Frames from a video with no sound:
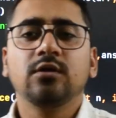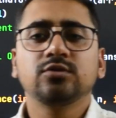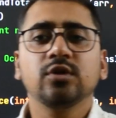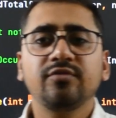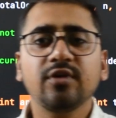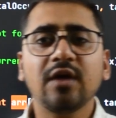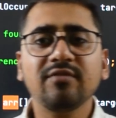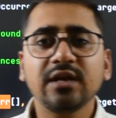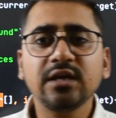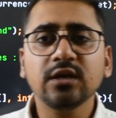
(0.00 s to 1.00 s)
So if you have
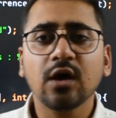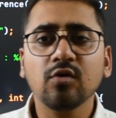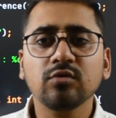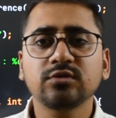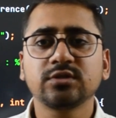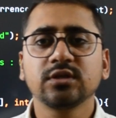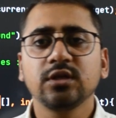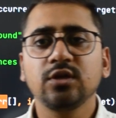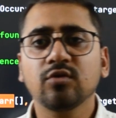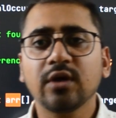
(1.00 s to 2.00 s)
any doubts,
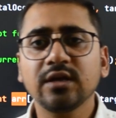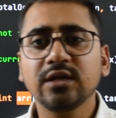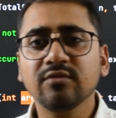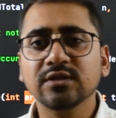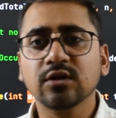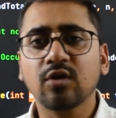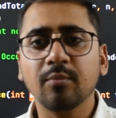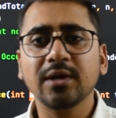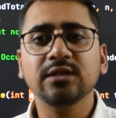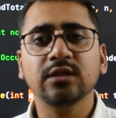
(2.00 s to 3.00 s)
you can give us a
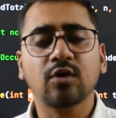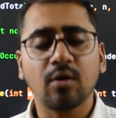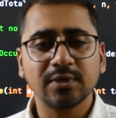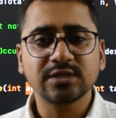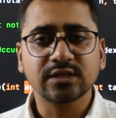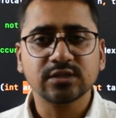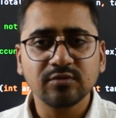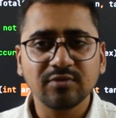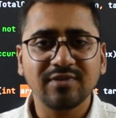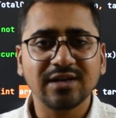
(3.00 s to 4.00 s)
comment in the comment
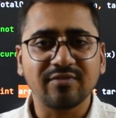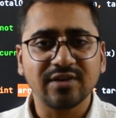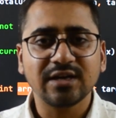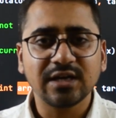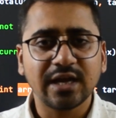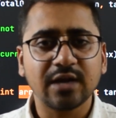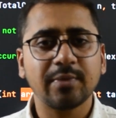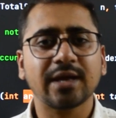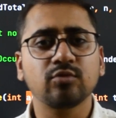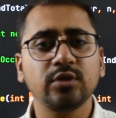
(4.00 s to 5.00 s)
section. We will definitely get
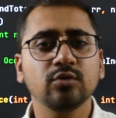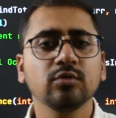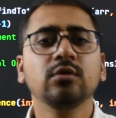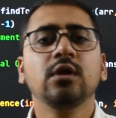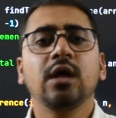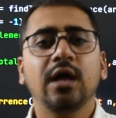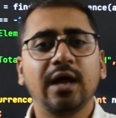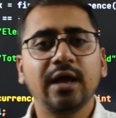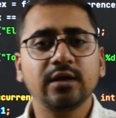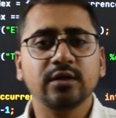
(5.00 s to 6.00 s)
back to you.
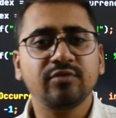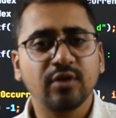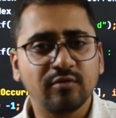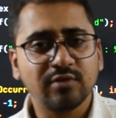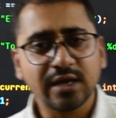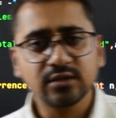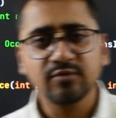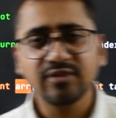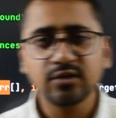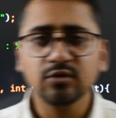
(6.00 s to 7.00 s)
And if you have liked the
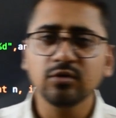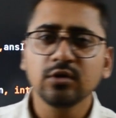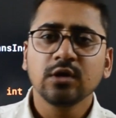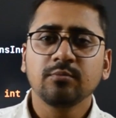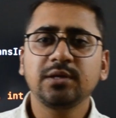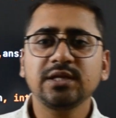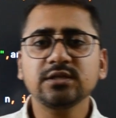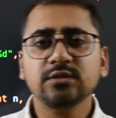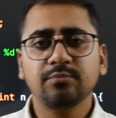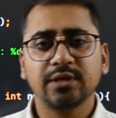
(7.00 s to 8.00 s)
video,
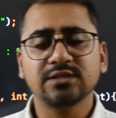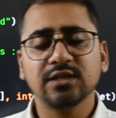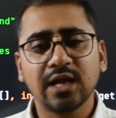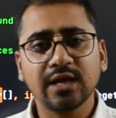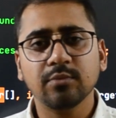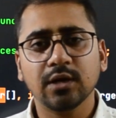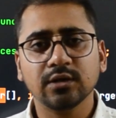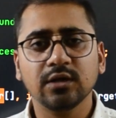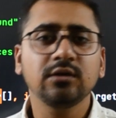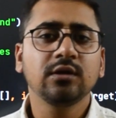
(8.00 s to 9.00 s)
please press the like
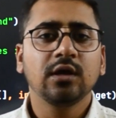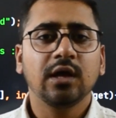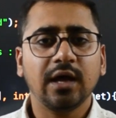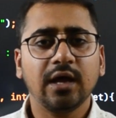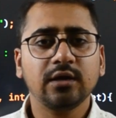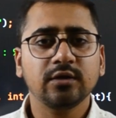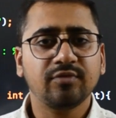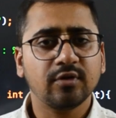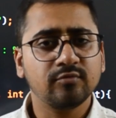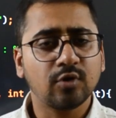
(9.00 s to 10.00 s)
button. And if
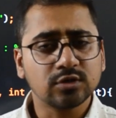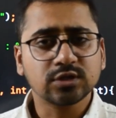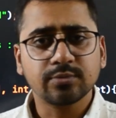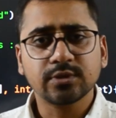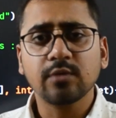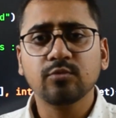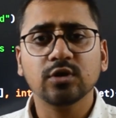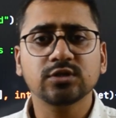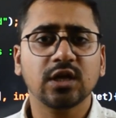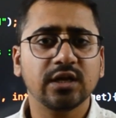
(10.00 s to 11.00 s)
you have not subscribed to
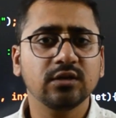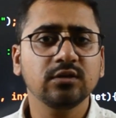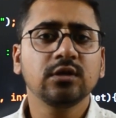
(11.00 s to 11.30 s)
our channel,